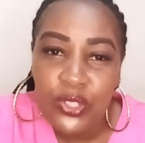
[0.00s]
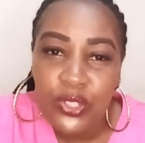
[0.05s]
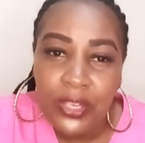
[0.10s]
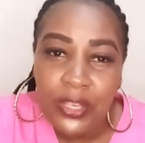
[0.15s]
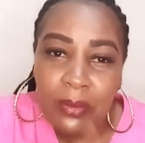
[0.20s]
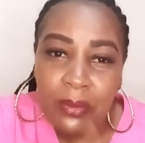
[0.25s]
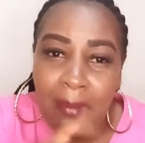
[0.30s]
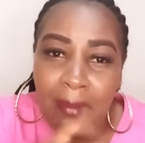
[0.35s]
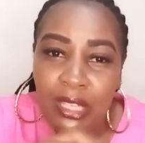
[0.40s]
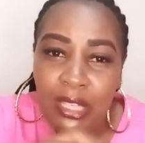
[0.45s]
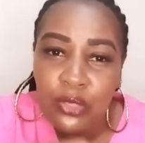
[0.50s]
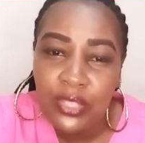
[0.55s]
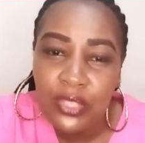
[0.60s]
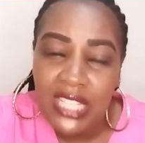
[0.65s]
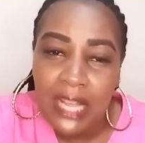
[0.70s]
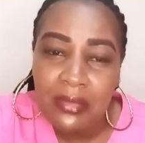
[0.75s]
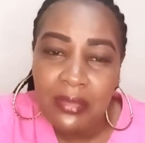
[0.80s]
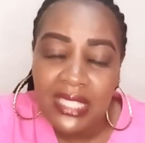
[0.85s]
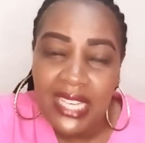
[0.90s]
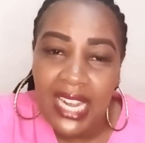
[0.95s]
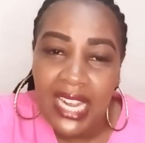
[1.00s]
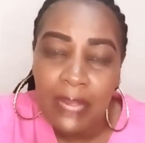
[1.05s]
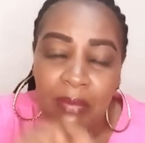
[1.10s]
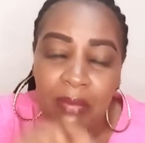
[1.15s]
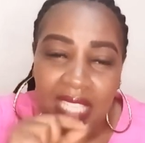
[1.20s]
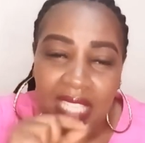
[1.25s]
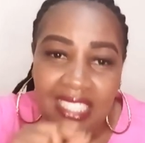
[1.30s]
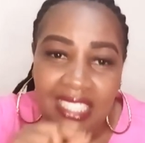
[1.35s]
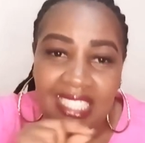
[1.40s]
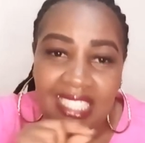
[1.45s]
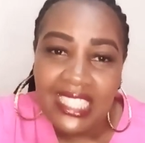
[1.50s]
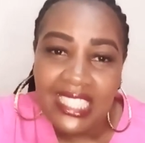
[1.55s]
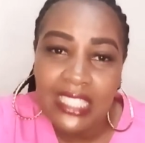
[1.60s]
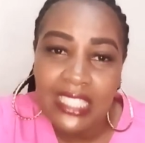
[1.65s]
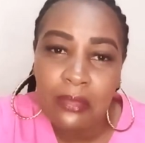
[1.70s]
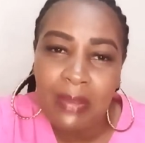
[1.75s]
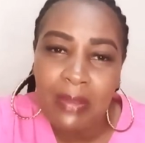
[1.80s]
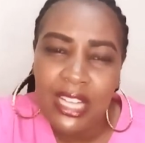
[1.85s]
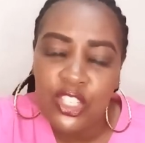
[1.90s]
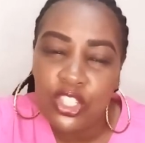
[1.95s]
So remember to subscribe, hit the
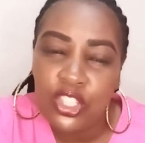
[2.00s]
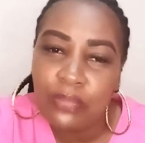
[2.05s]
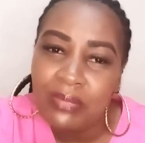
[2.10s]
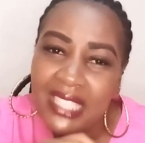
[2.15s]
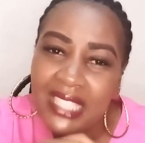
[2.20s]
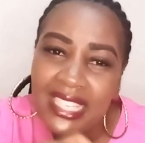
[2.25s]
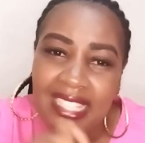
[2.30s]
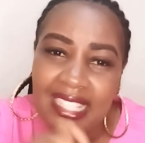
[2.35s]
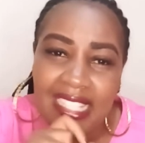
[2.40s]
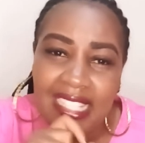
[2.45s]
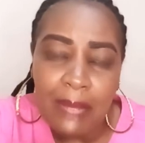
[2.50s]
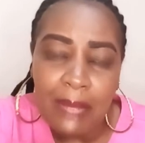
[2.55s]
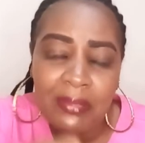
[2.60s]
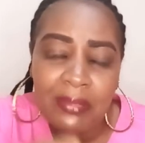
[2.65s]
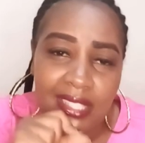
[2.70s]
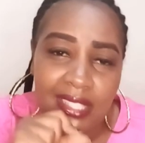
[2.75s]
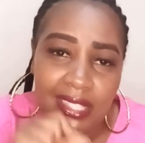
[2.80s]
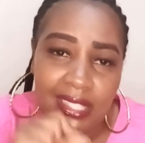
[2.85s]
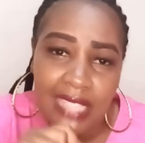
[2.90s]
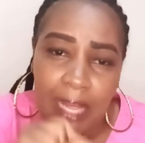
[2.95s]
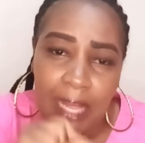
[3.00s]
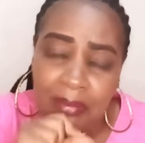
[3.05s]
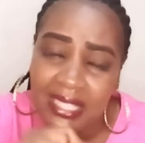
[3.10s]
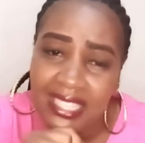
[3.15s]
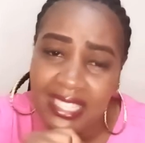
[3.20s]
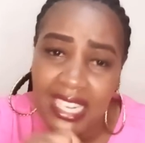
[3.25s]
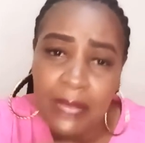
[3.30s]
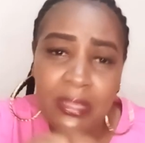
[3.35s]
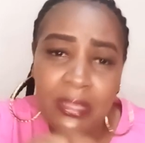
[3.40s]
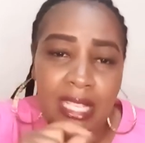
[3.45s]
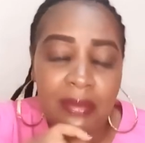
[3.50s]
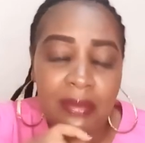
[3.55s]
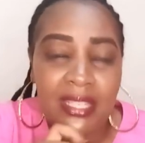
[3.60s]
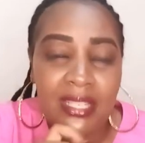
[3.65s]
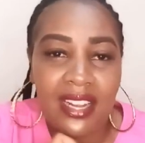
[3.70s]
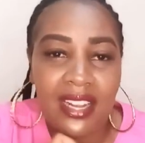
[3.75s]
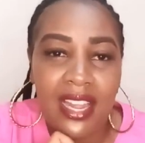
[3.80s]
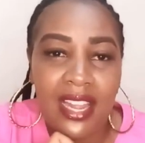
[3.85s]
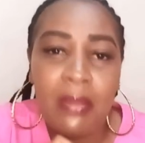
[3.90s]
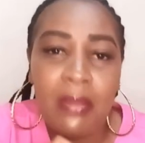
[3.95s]
red button, please
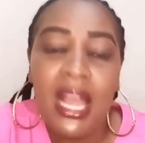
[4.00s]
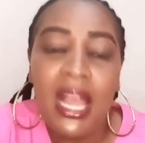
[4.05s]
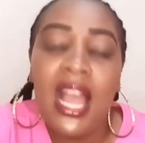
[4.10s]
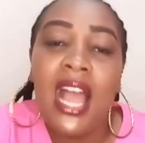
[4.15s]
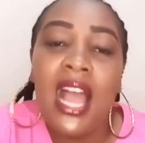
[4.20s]
subscribe.